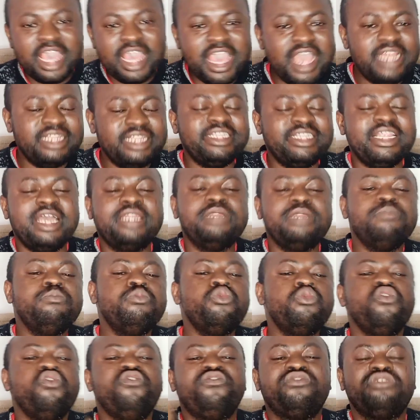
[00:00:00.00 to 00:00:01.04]
and then
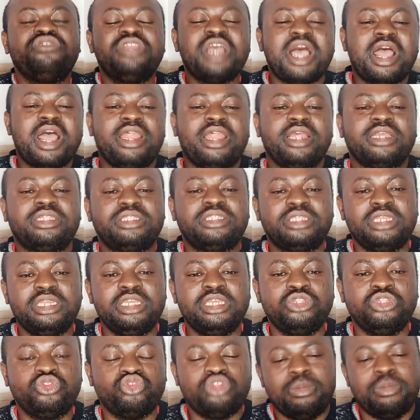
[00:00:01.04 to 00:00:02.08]
move
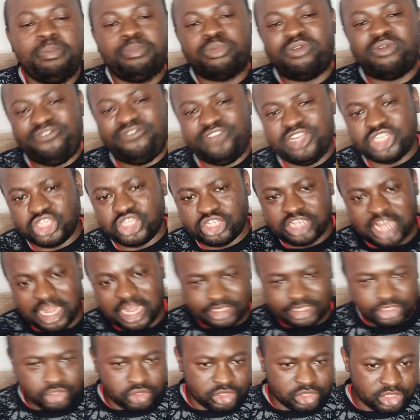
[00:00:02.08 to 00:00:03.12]
directly to the professional
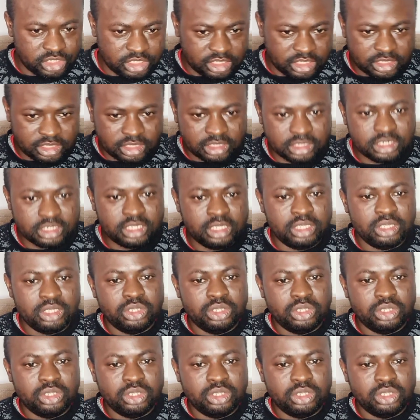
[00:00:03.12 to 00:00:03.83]
degrees.